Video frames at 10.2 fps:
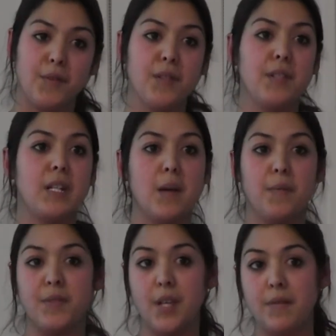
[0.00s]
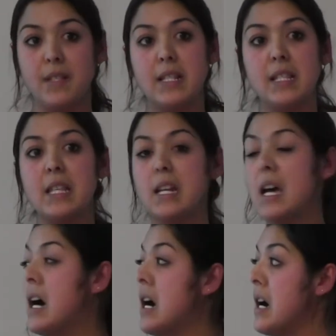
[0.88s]
if those are the type of services that
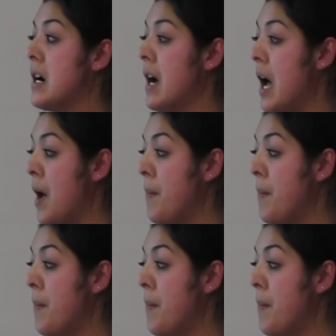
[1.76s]
are